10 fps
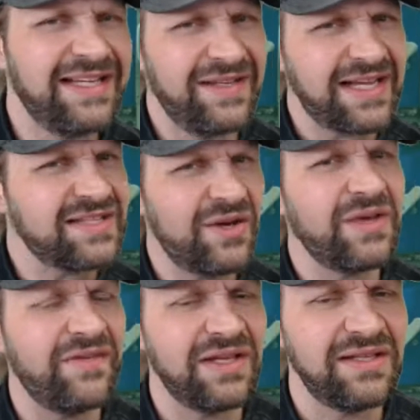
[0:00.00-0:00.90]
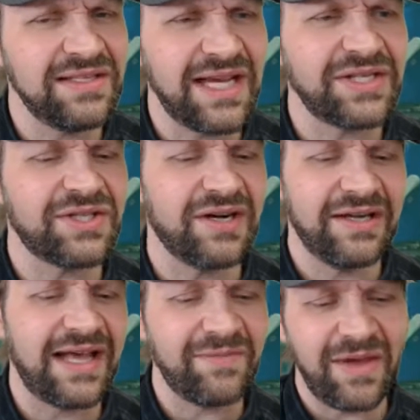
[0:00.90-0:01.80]
It does, though, give you a little texture.
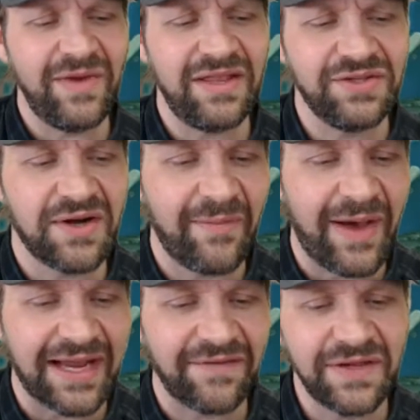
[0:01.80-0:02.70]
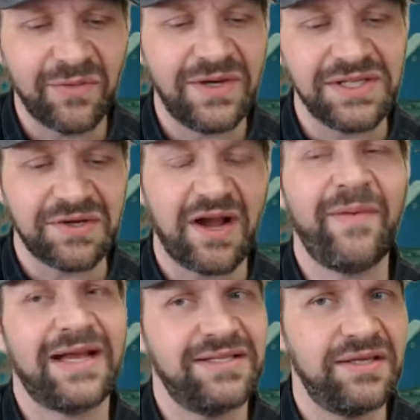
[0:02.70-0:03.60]
And that may be the drawback. If there was a
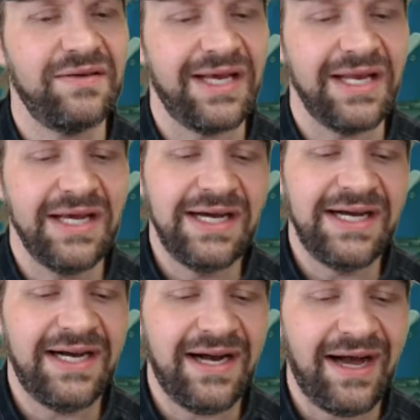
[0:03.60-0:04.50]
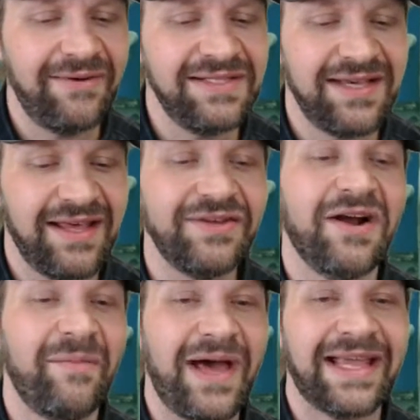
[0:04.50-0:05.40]
drawback to it, I would say the
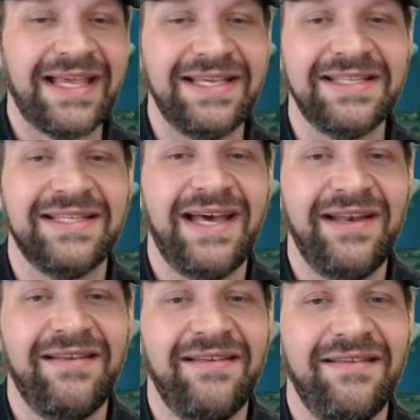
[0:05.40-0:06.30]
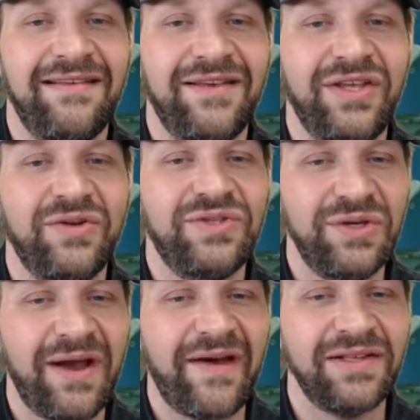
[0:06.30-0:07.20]
drawback is that you
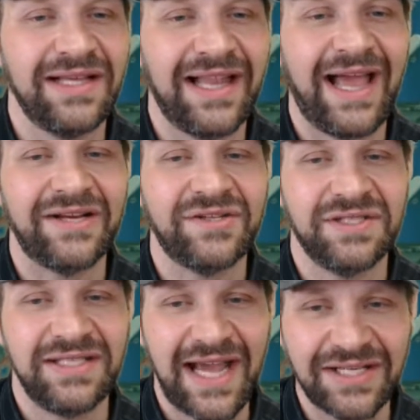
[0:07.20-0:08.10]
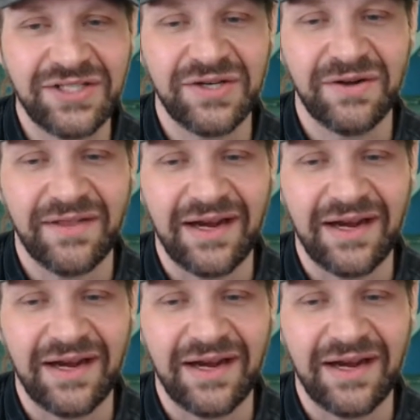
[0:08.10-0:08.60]
do have a little extra texture